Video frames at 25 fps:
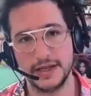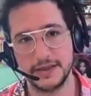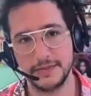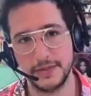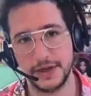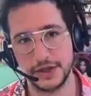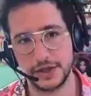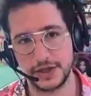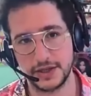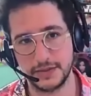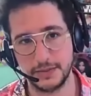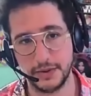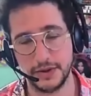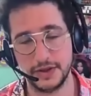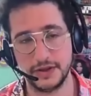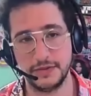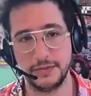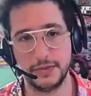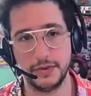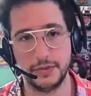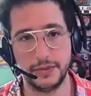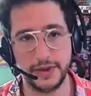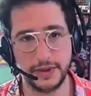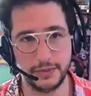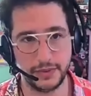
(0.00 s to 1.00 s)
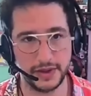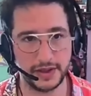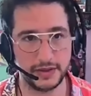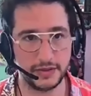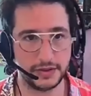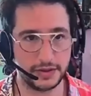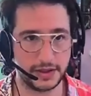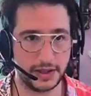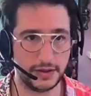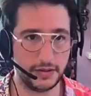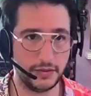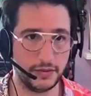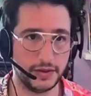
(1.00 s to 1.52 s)
But as much as possible, we
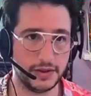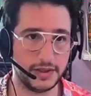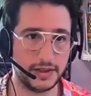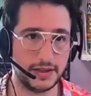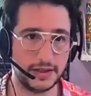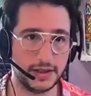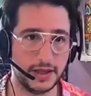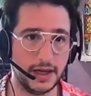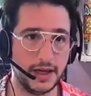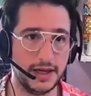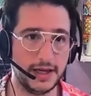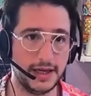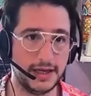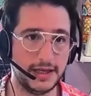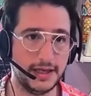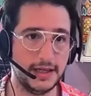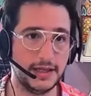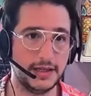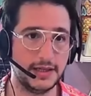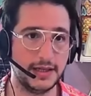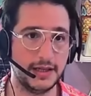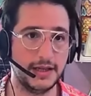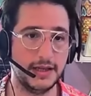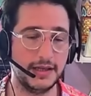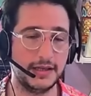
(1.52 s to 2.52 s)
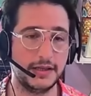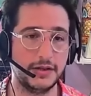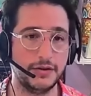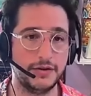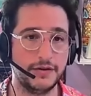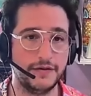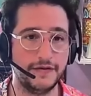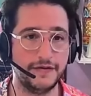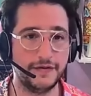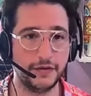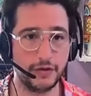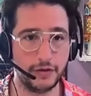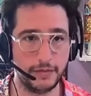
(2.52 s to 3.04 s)
didn't want to turn it into this
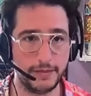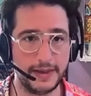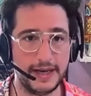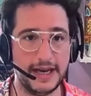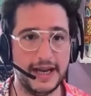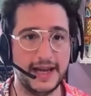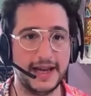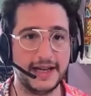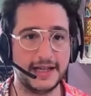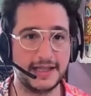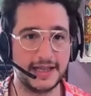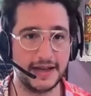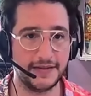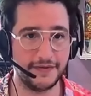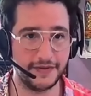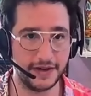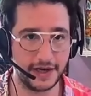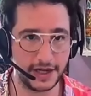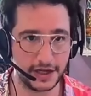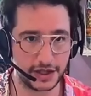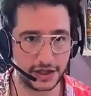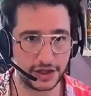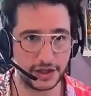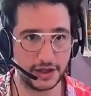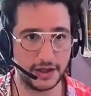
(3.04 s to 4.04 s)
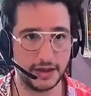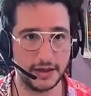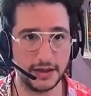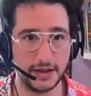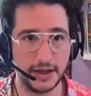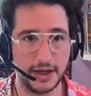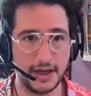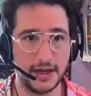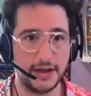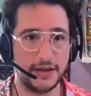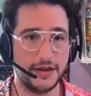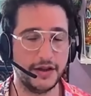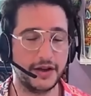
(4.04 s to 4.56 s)
sort of formulaic definition
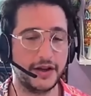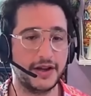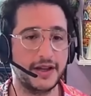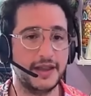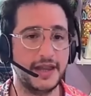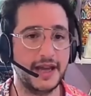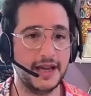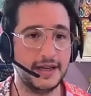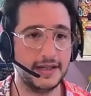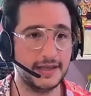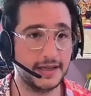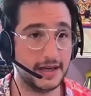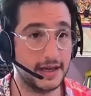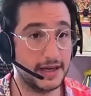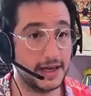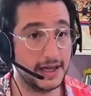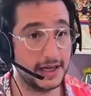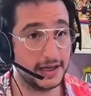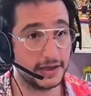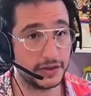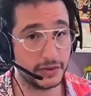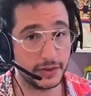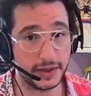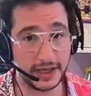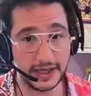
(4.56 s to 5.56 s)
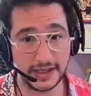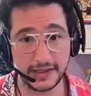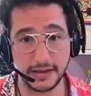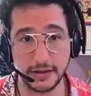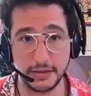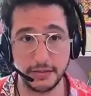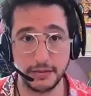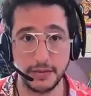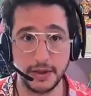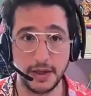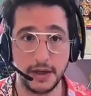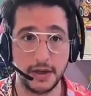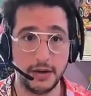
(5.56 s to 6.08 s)
that could then turn it into an
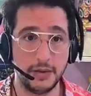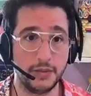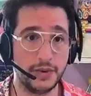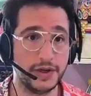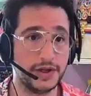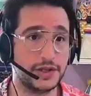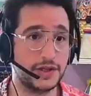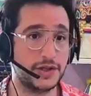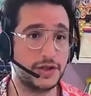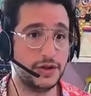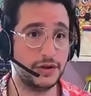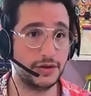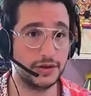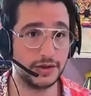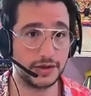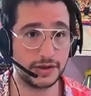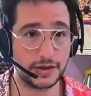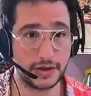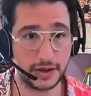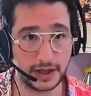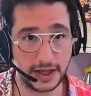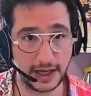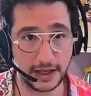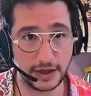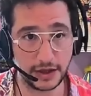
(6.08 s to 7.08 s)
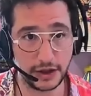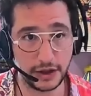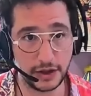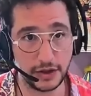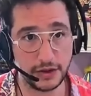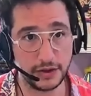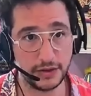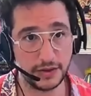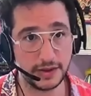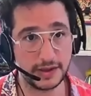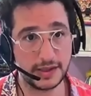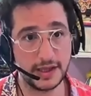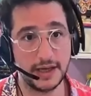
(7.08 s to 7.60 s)
ism, which students could then
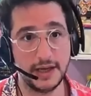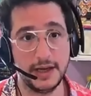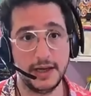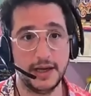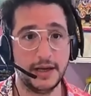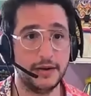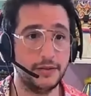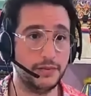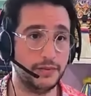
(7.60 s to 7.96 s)
use.